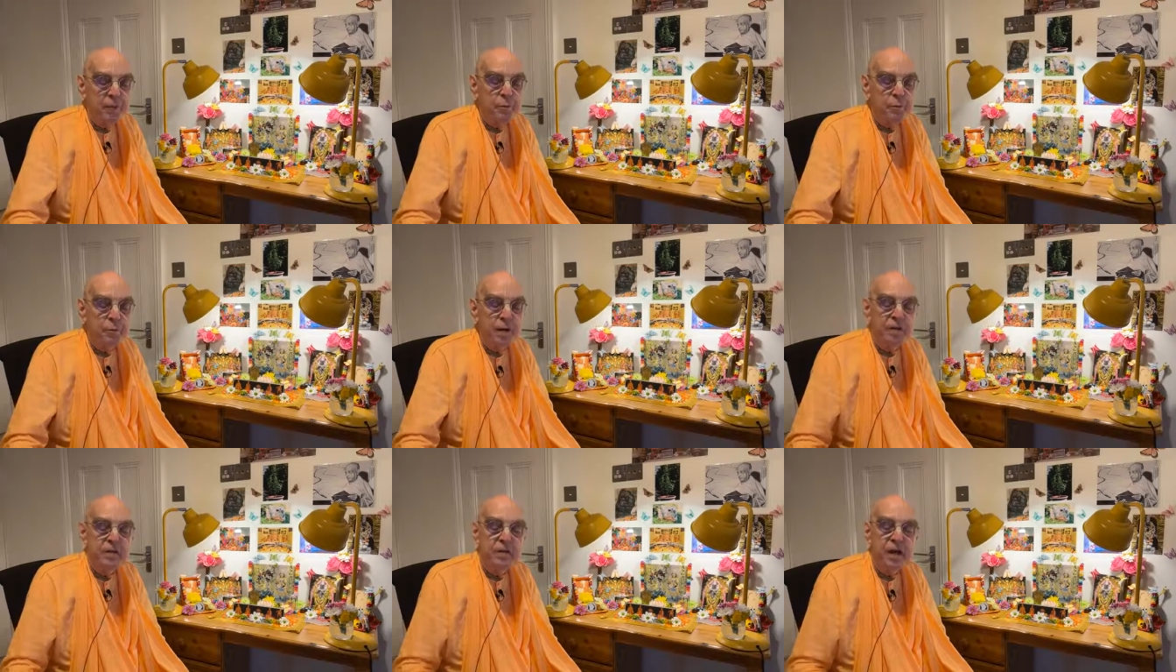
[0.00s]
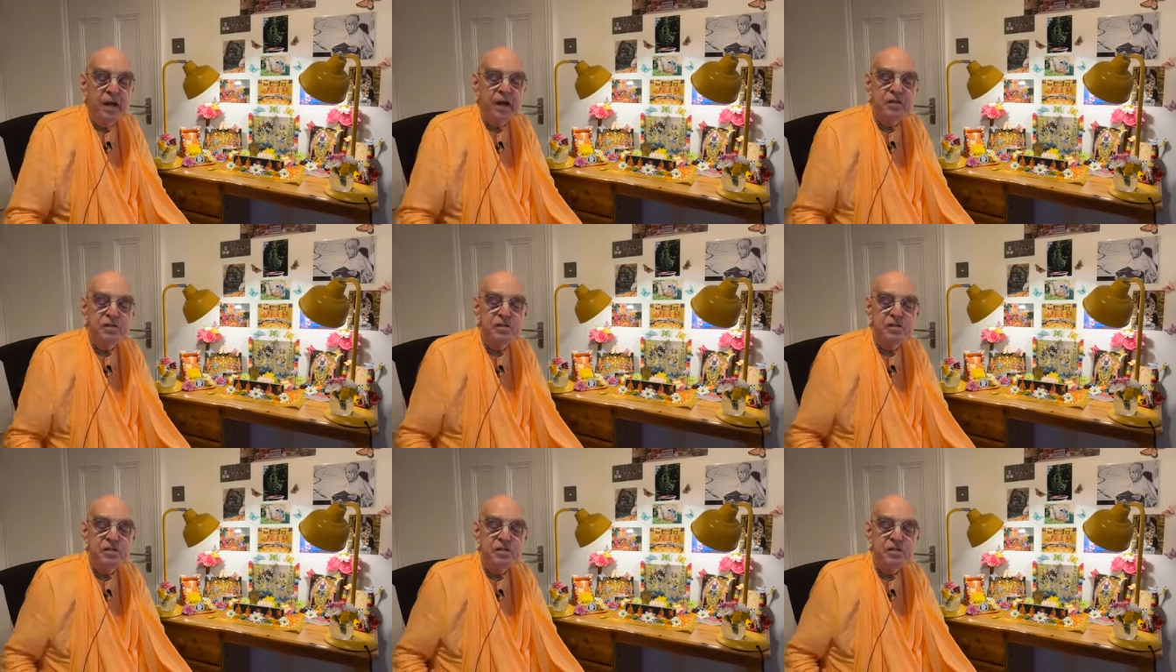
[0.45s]

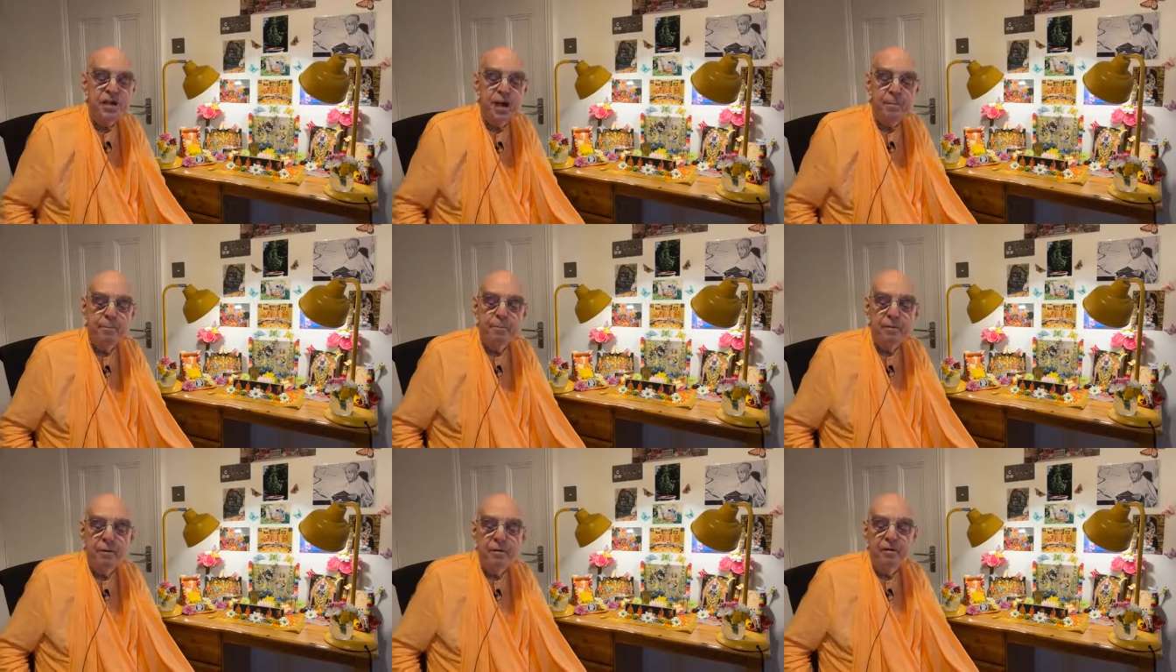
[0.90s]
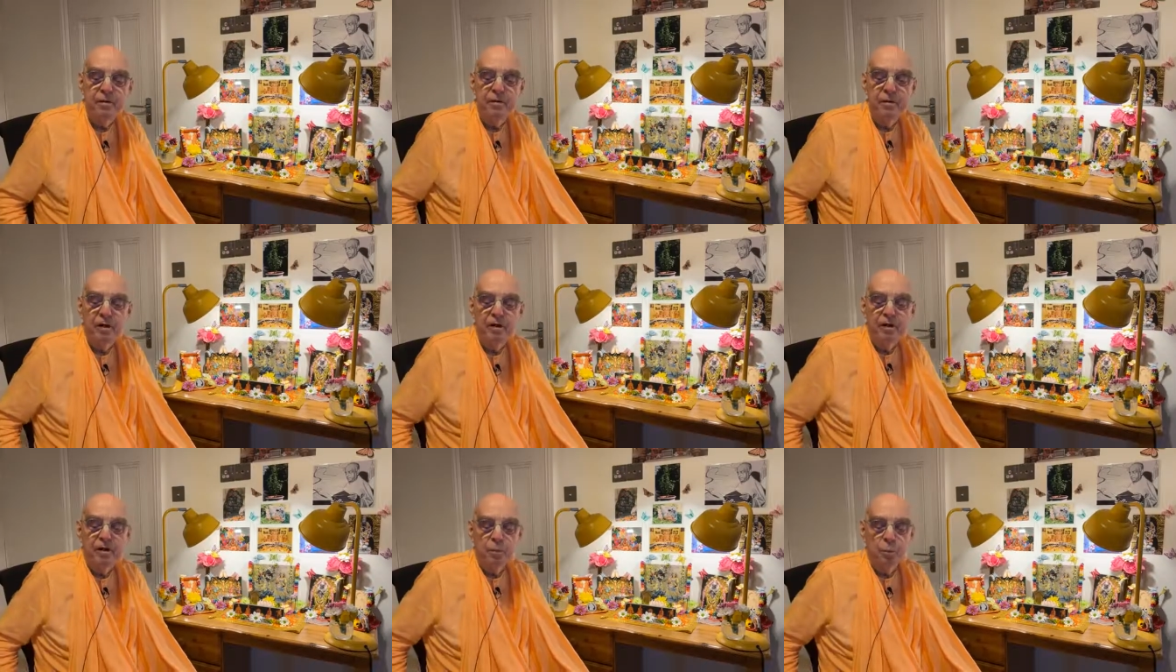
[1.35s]
Hiranyaksha's temper
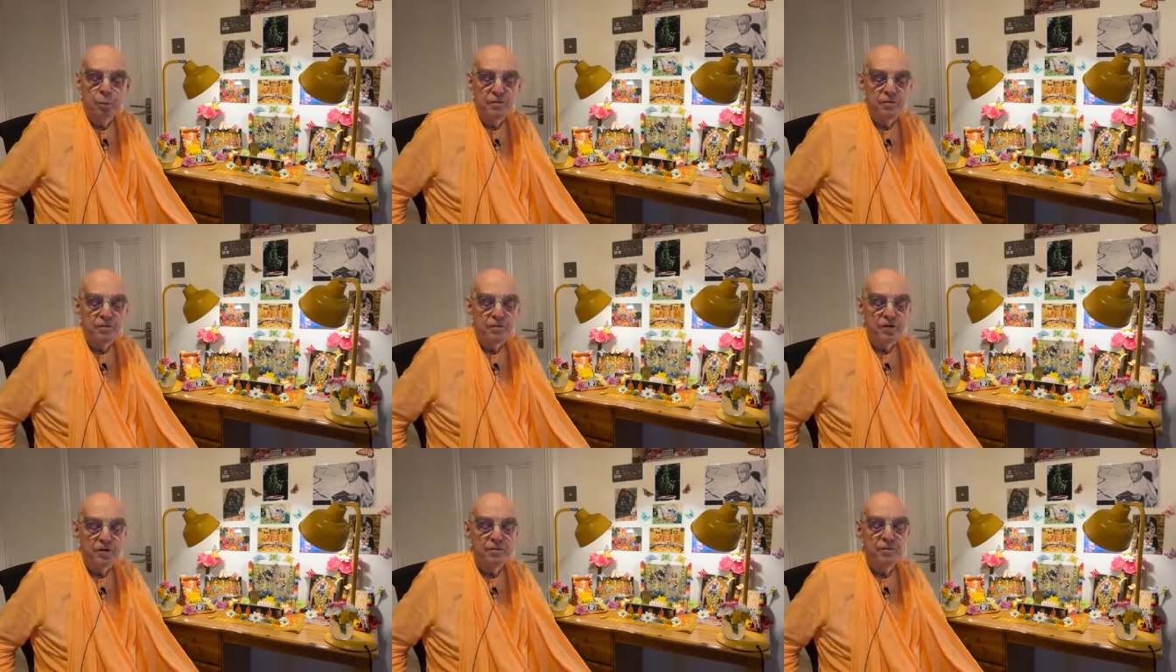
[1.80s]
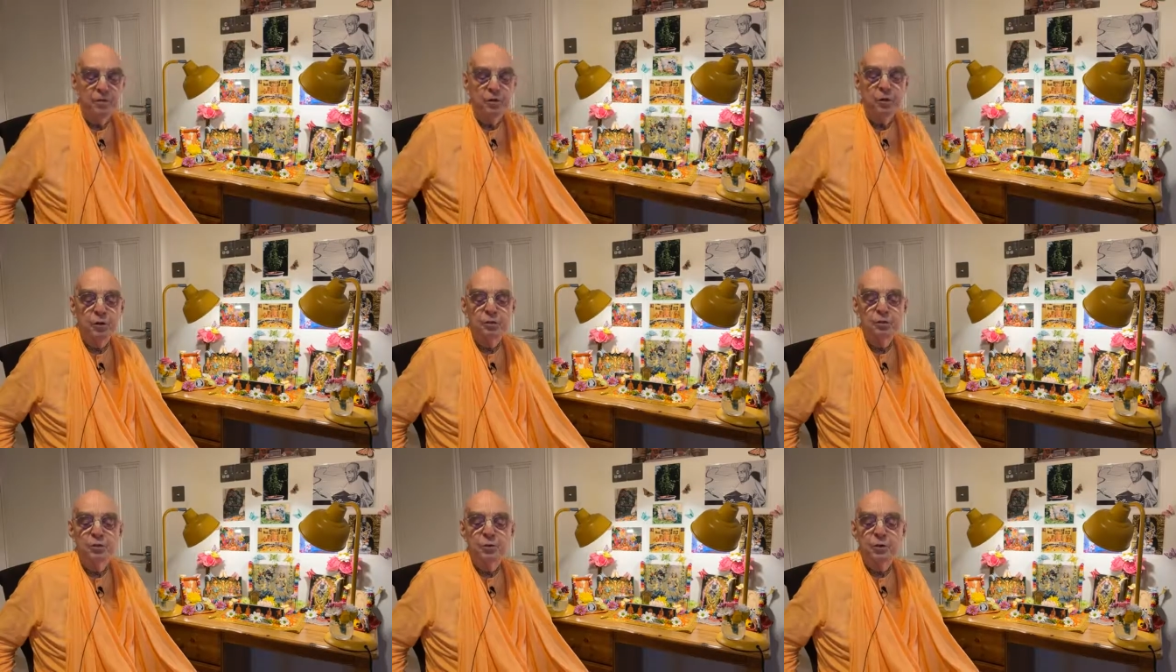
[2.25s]
was
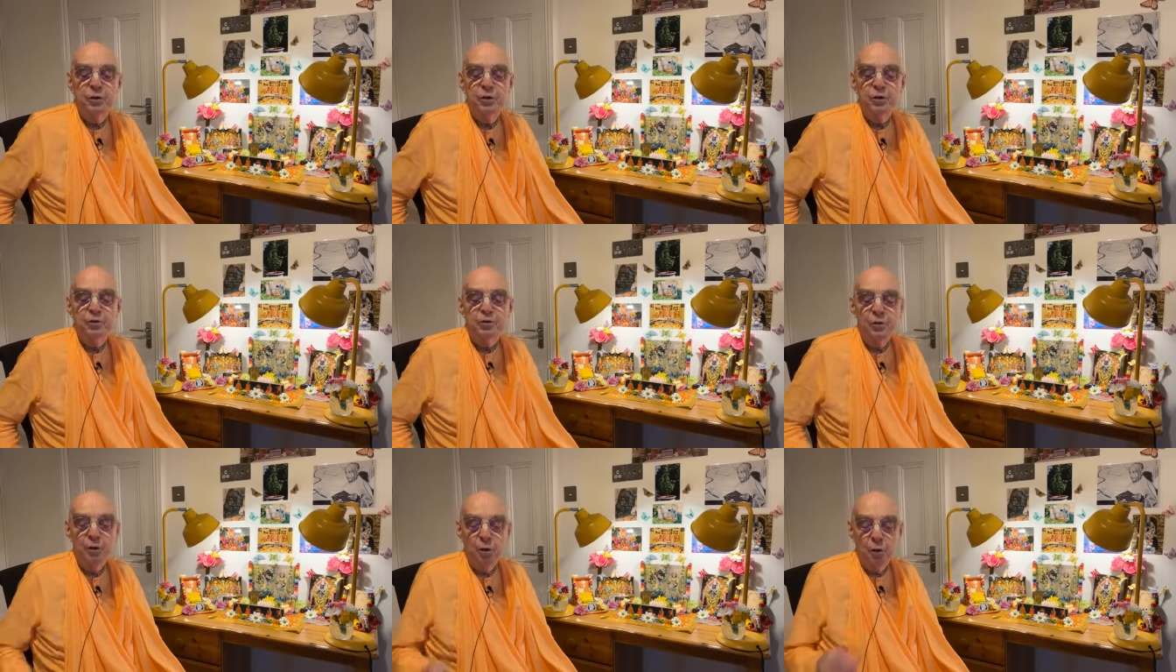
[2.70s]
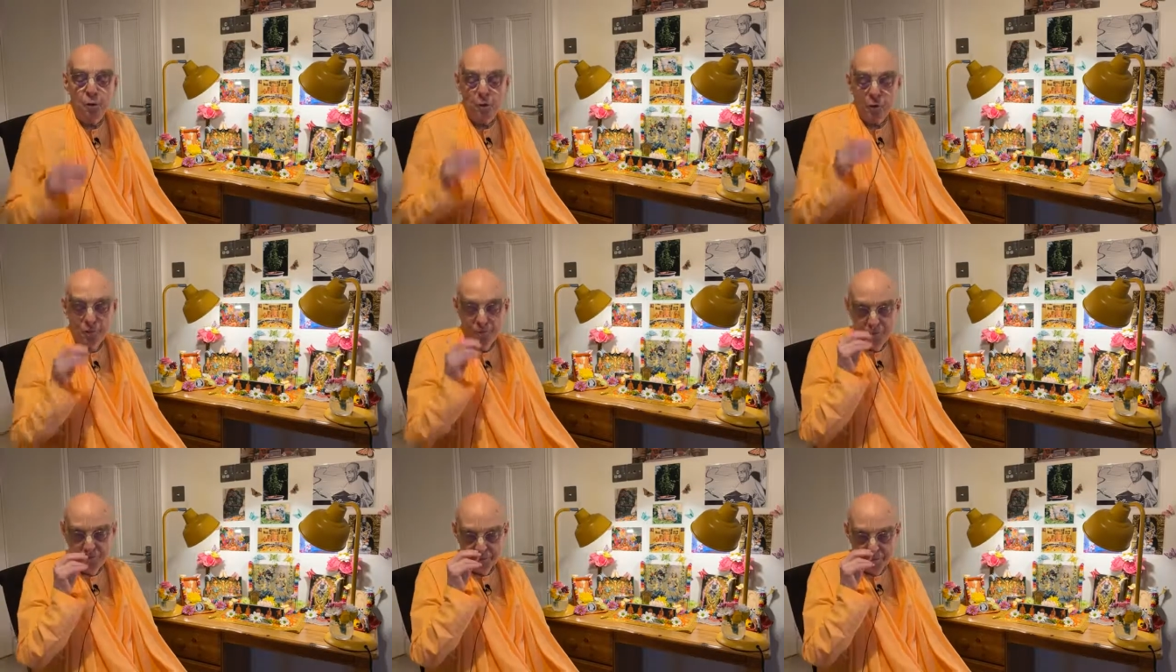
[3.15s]
difficult to
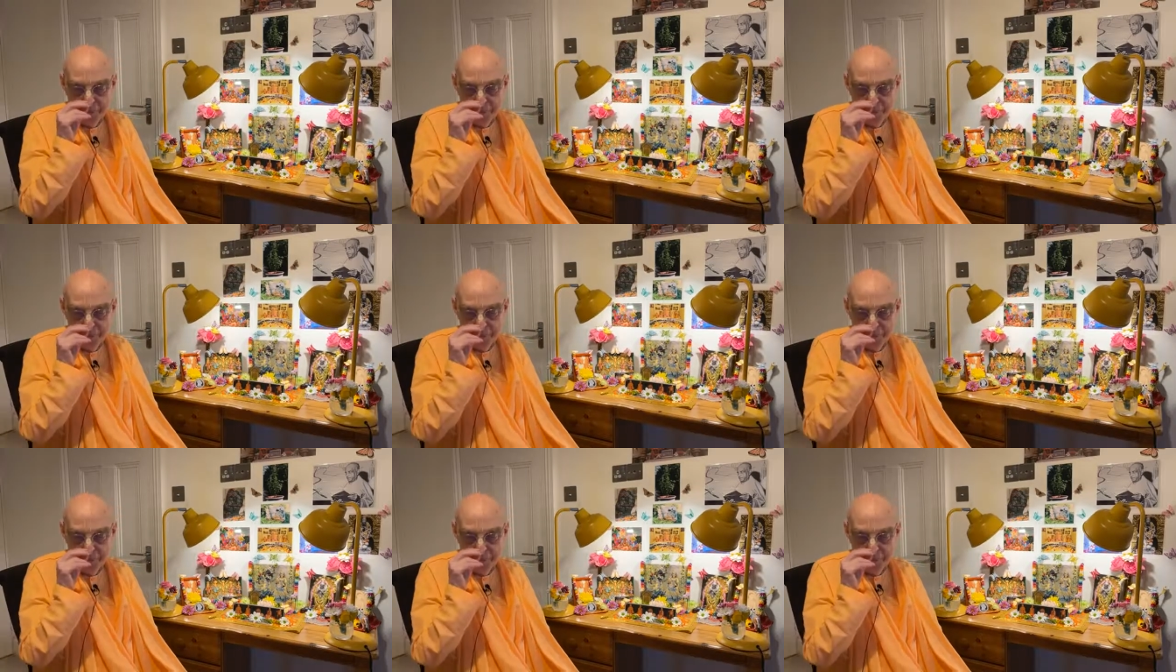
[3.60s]
control.